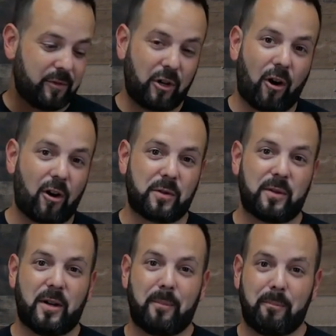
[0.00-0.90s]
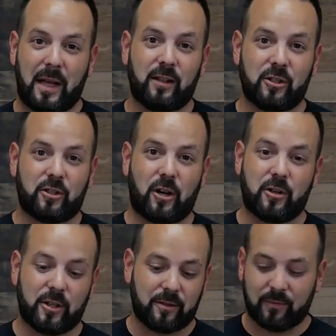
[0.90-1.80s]
charge without balance
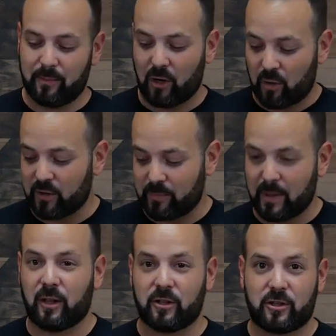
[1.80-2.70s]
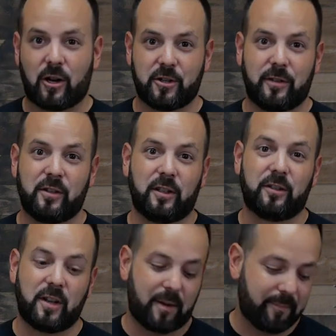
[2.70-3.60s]
charging. Always balance charge every
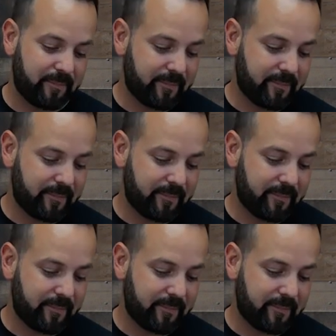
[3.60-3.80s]
single time.